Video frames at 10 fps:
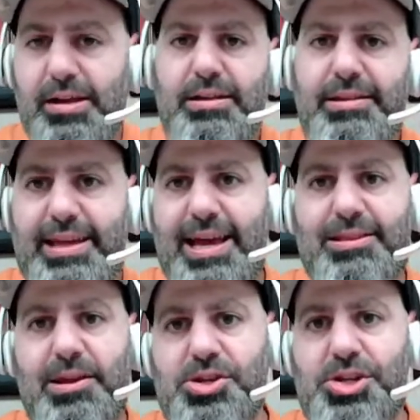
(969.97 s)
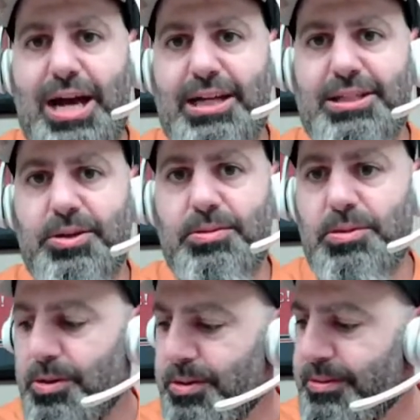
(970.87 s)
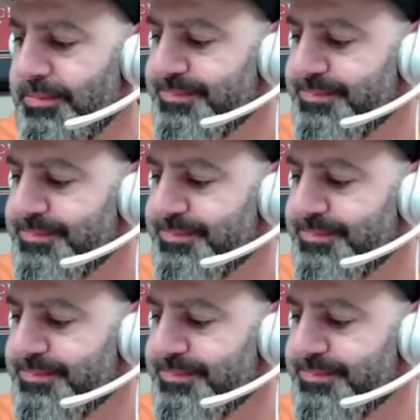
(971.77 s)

to get those shots on goal.